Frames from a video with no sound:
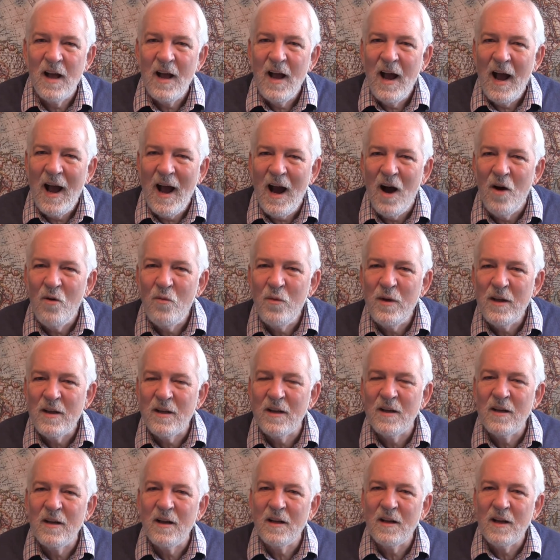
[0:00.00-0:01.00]
how we
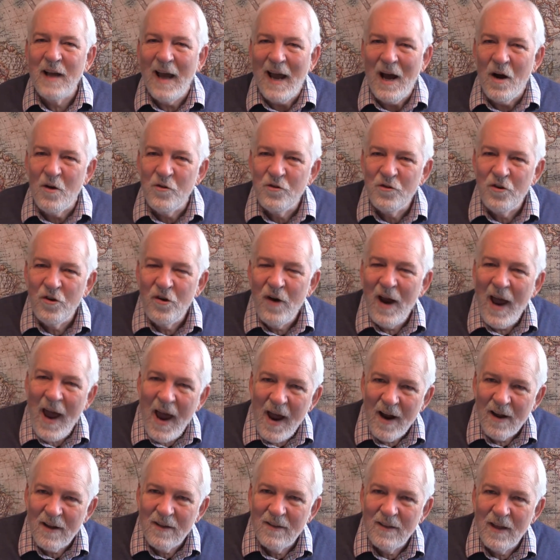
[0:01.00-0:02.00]
can
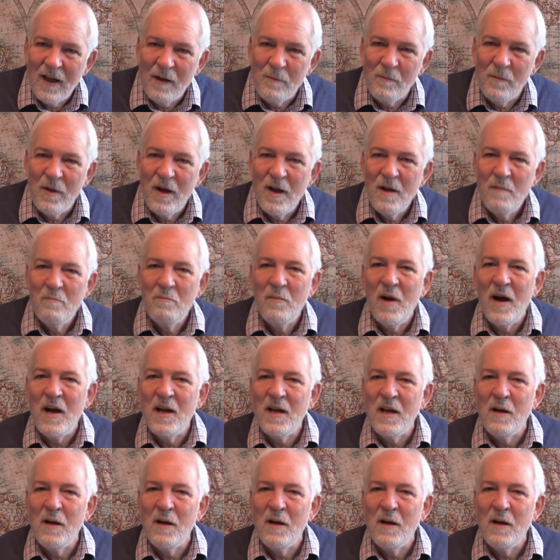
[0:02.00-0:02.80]
counteract them by